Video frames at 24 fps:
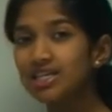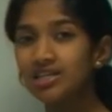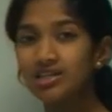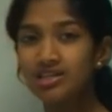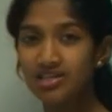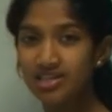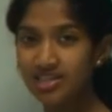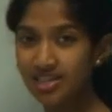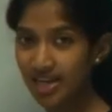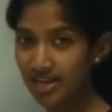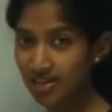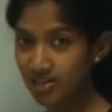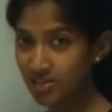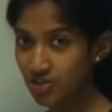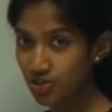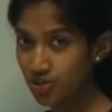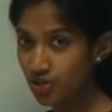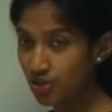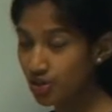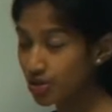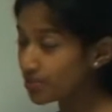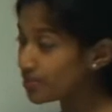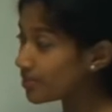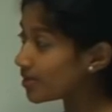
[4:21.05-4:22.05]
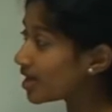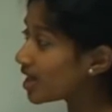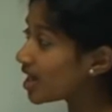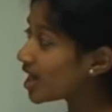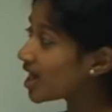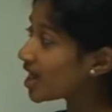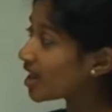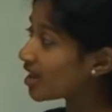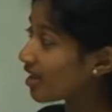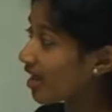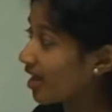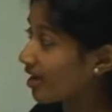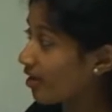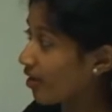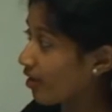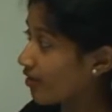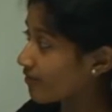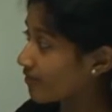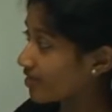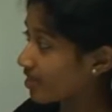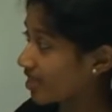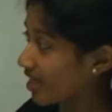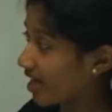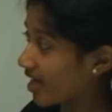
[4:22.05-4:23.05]
in a test tube, like
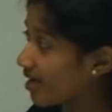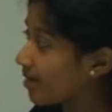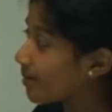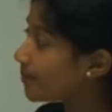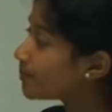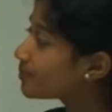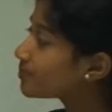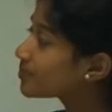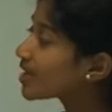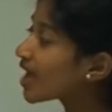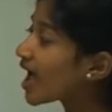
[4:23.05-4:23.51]
over there,